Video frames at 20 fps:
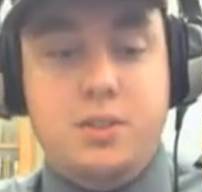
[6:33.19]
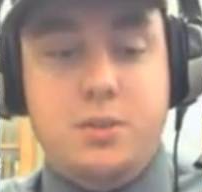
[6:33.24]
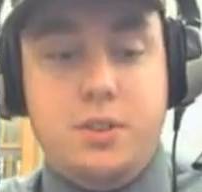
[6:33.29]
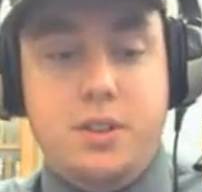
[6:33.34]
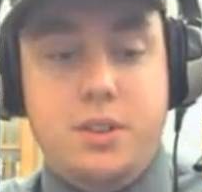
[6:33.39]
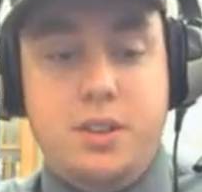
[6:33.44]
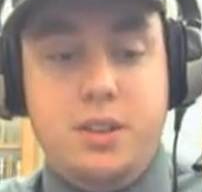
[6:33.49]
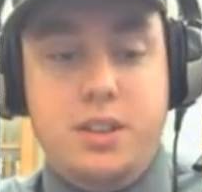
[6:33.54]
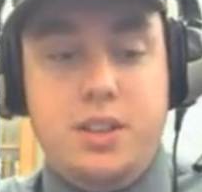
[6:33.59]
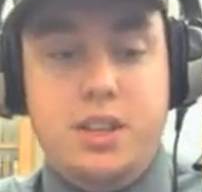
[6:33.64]
so we're
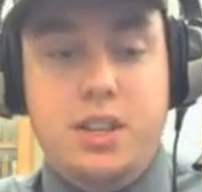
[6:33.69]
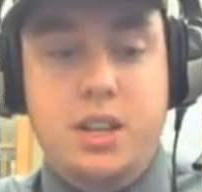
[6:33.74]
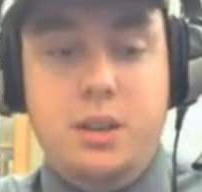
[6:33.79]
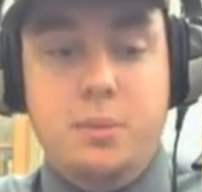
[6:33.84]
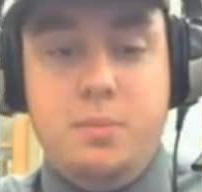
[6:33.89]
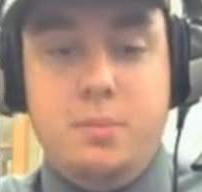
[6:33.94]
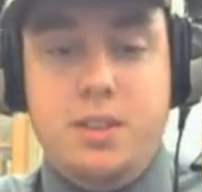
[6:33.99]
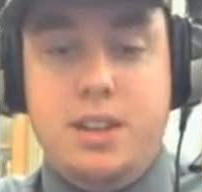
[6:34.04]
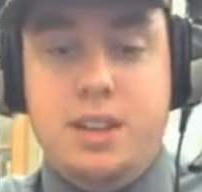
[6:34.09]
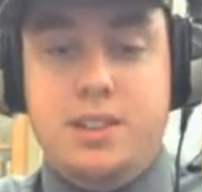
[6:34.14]
going to
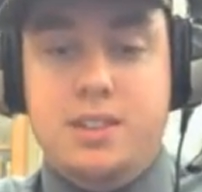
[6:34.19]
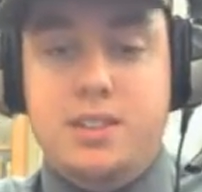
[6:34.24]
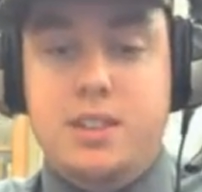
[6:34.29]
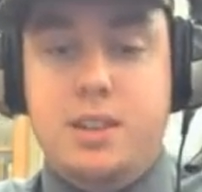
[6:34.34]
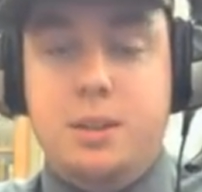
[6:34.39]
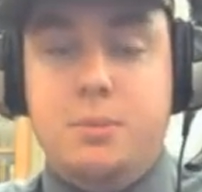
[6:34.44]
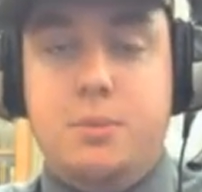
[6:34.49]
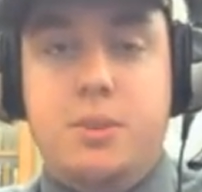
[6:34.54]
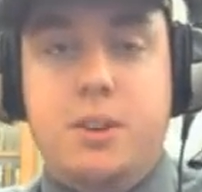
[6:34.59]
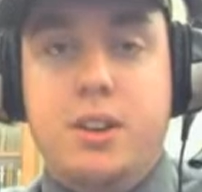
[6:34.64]
keep that
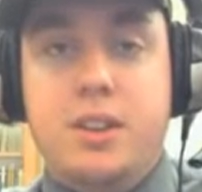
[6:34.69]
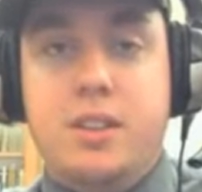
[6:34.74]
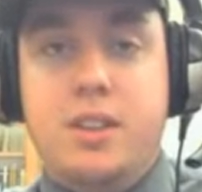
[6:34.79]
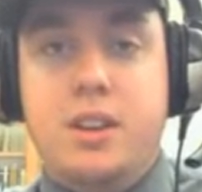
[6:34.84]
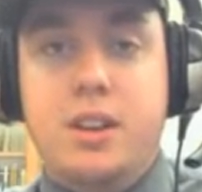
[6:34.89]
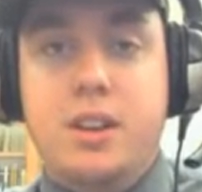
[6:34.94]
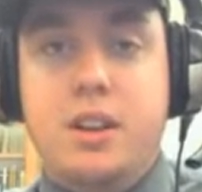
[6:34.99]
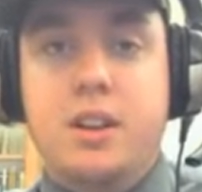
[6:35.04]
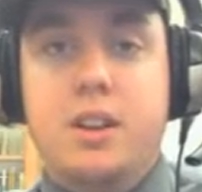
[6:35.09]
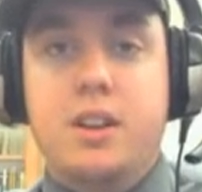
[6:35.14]
sample right
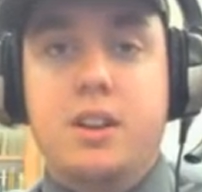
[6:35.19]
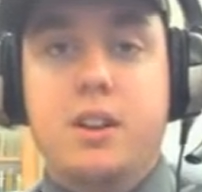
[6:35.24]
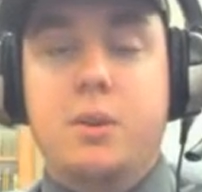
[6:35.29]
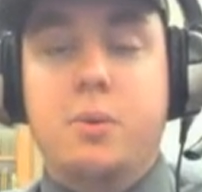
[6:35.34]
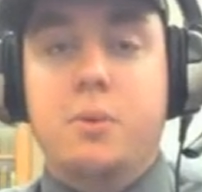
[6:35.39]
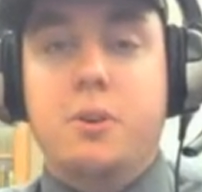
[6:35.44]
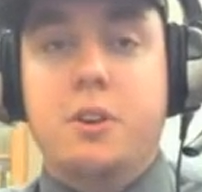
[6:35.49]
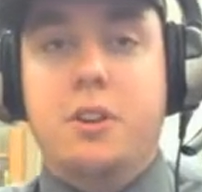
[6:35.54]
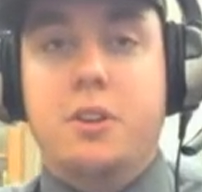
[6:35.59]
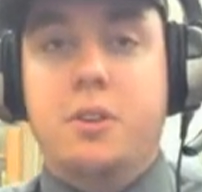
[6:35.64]
there.
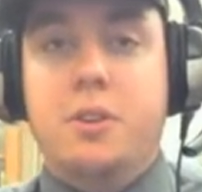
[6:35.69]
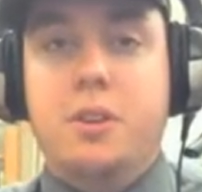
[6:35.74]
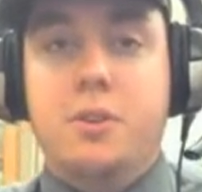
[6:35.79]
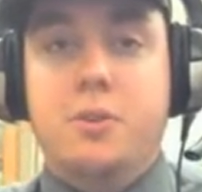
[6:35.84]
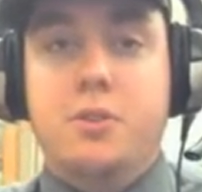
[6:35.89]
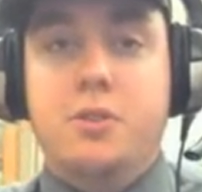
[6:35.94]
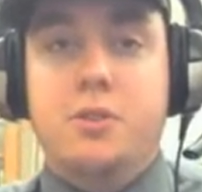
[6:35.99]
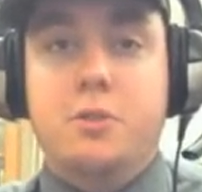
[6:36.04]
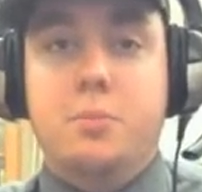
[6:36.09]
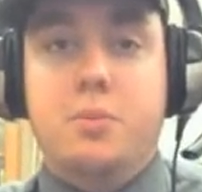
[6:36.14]
We're going to go
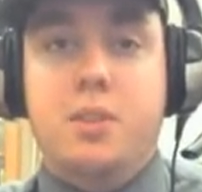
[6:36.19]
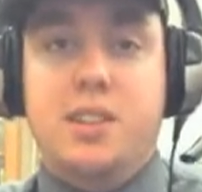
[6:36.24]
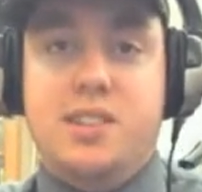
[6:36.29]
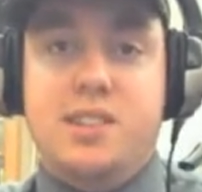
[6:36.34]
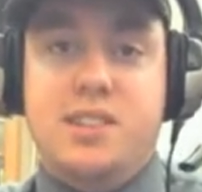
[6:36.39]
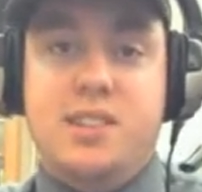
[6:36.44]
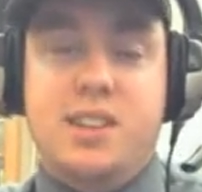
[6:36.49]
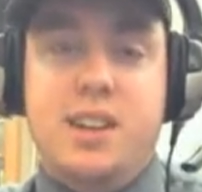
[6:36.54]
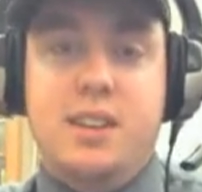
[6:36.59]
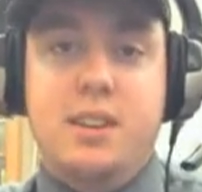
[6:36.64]
to
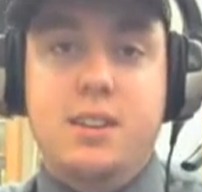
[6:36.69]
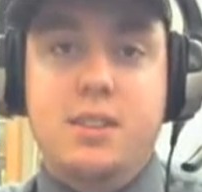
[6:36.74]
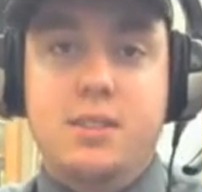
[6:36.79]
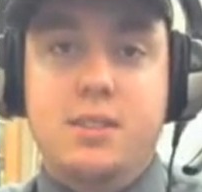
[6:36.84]
plus 10.